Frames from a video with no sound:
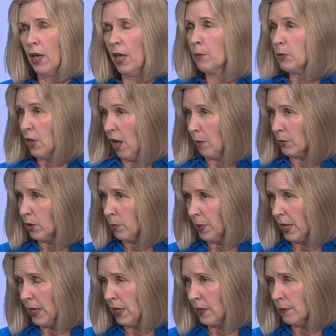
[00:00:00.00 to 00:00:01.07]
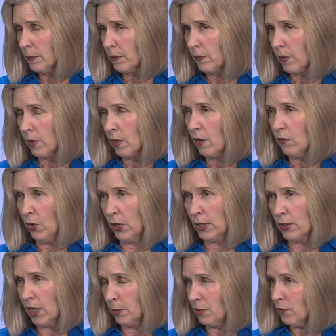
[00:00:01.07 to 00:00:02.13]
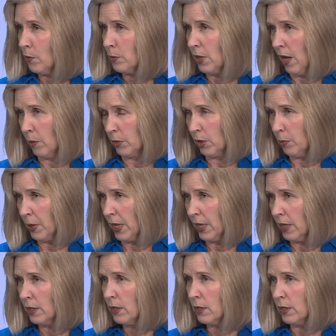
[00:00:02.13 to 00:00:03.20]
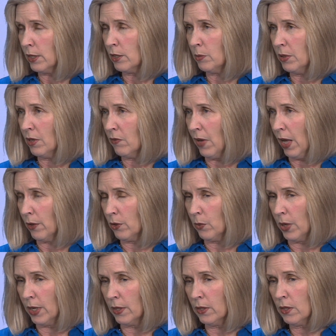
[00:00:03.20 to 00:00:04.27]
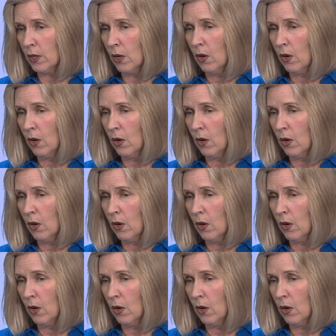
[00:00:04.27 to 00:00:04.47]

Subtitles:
Abdominal pain, various types of abdominal pain need to be evaluated.